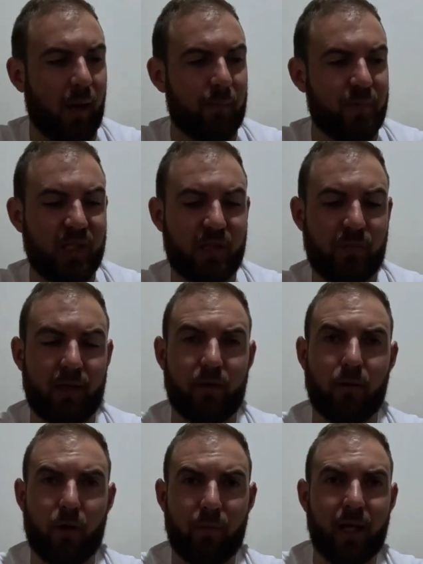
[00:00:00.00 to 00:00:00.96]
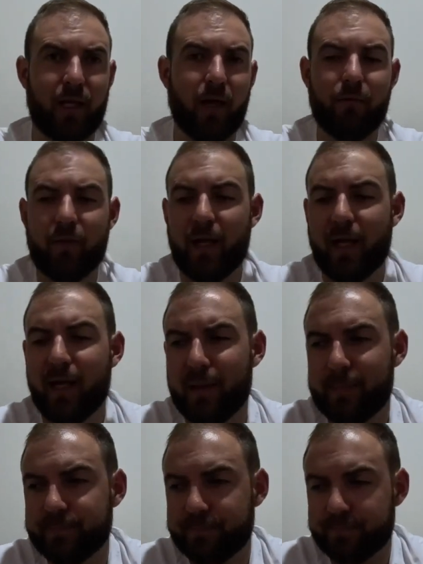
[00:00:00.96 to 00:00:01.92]
Did spend a lot of money over
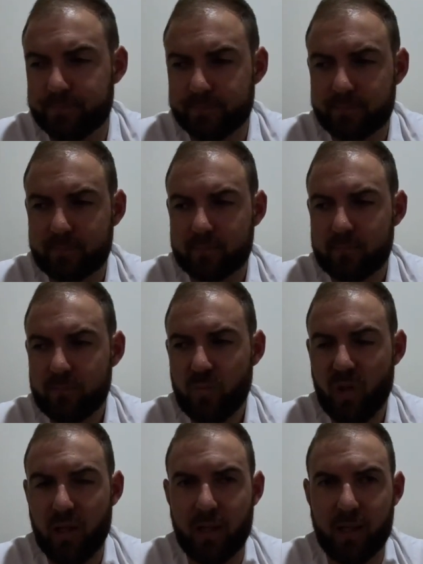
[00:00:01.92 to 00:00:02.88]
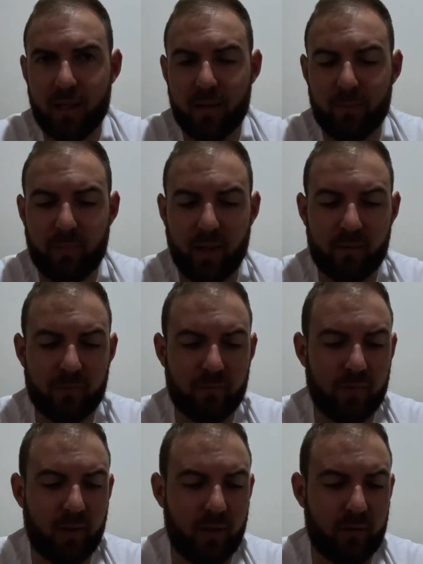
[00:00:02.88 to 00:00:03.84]
there, but
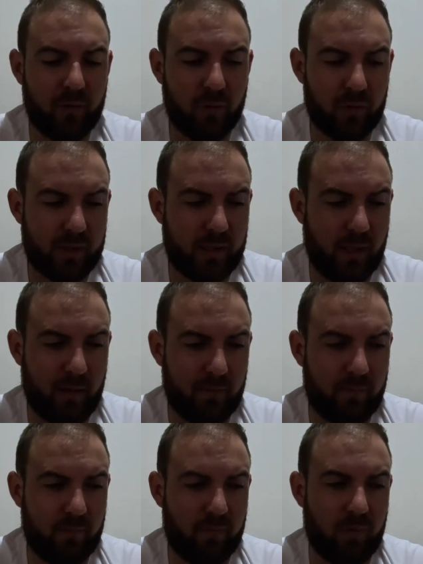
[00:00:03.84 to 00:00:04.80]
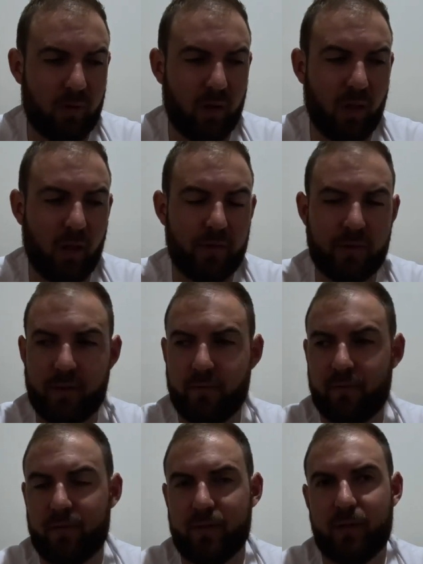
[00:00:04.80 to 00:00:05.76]
really cool stuff. Loads of
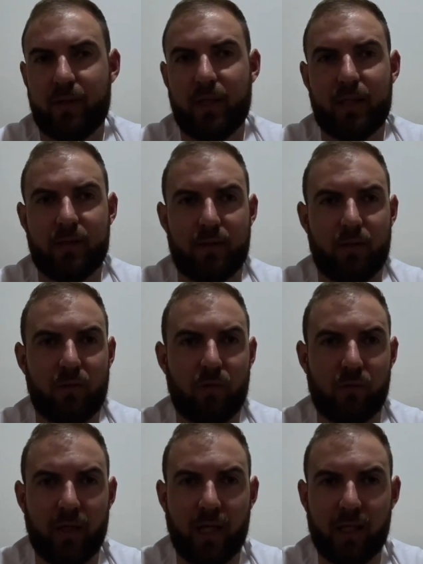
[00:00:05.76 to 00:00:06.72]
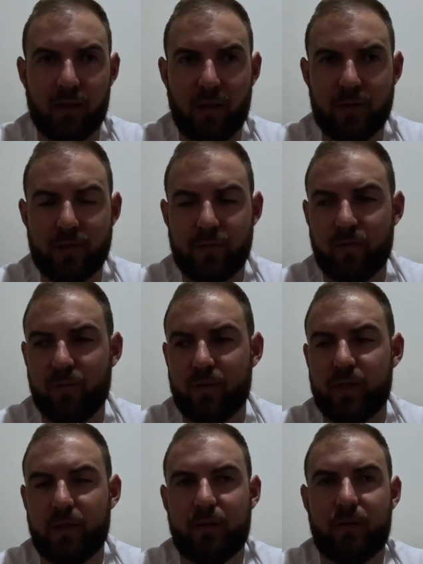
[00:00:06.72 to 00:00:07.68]
different things to look at, loads of
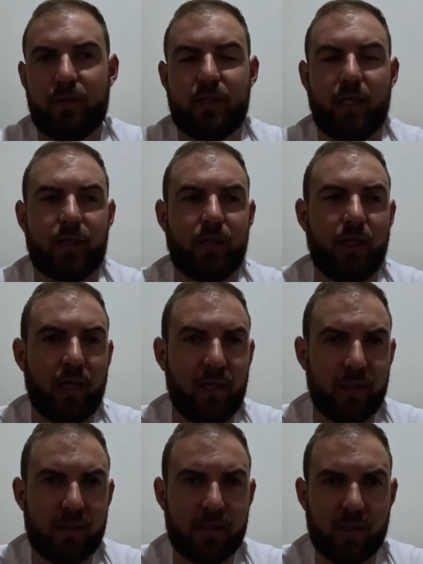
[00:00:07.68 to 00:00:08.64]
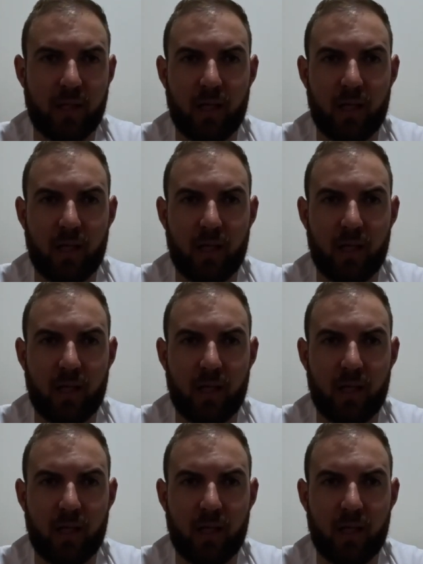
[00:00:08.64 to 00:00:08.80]
different techniques.